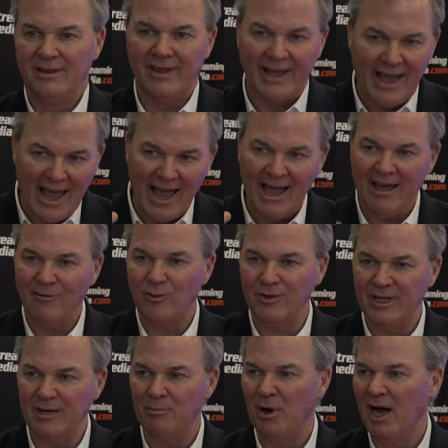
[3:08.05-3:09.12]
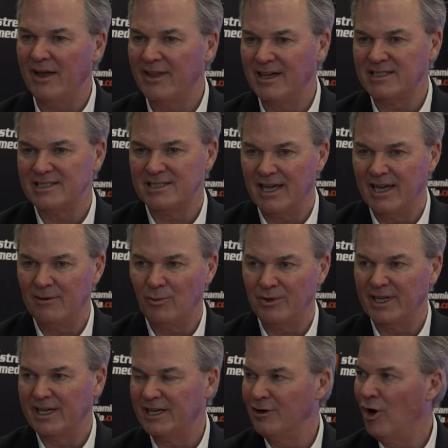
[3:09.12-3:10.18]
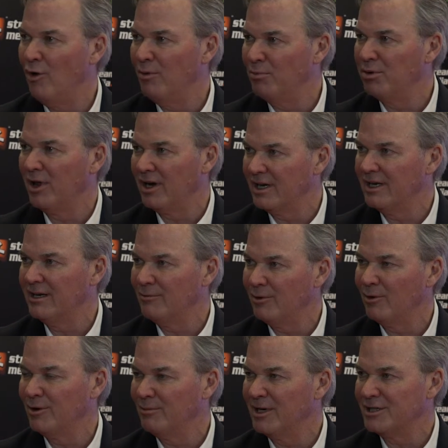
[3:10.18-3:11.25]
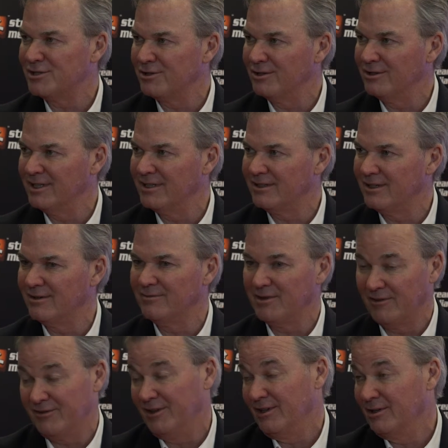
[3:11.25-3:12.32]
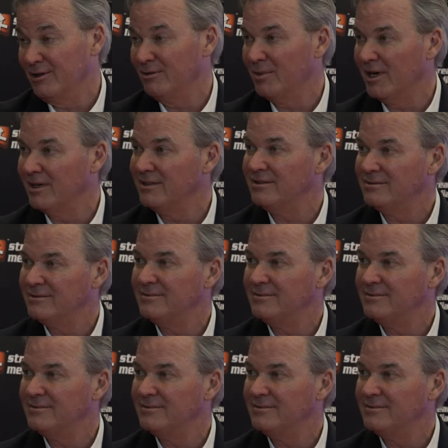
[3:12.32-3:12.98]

they have when they buy that set and when they get home and plug it in we want to make sure that they're, they're feeling good about it.